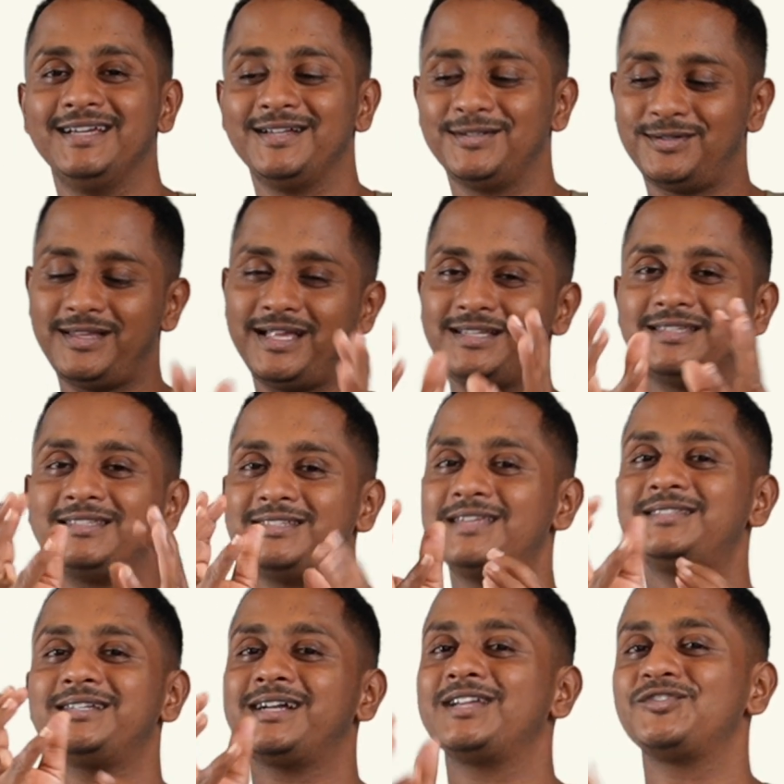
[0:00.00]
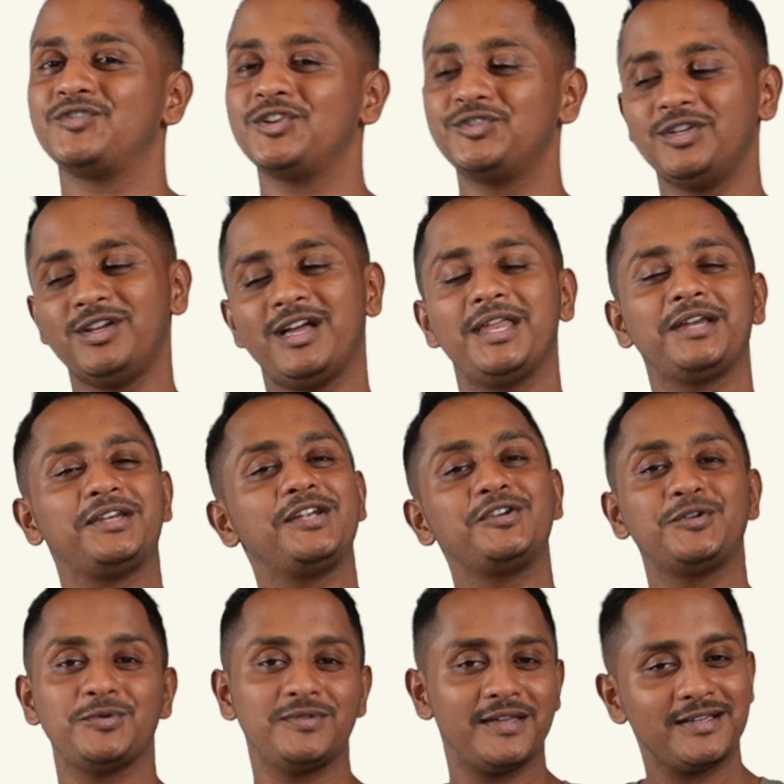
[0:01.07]
So that's just a conjunction connecting
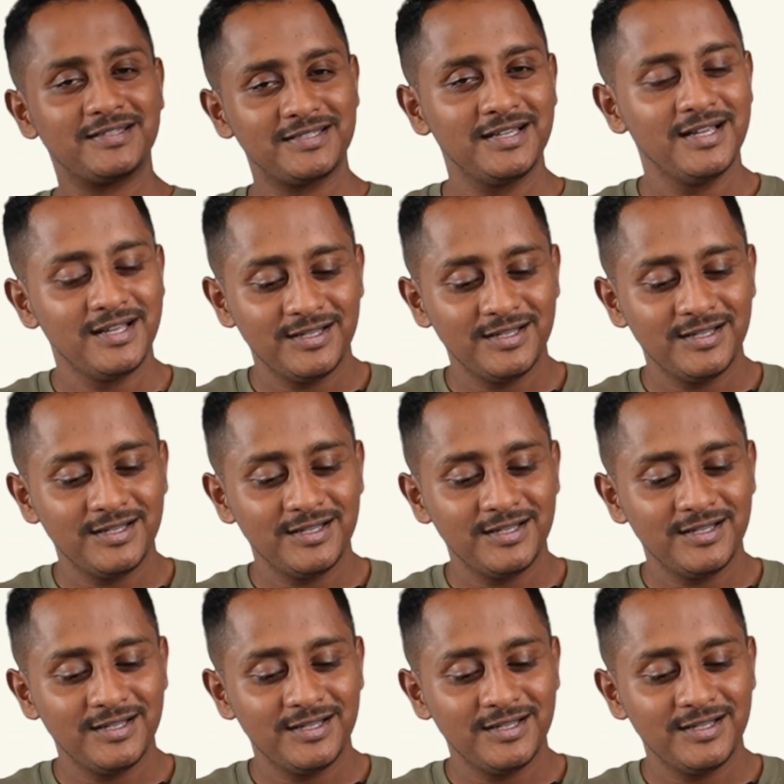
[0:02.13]
two things.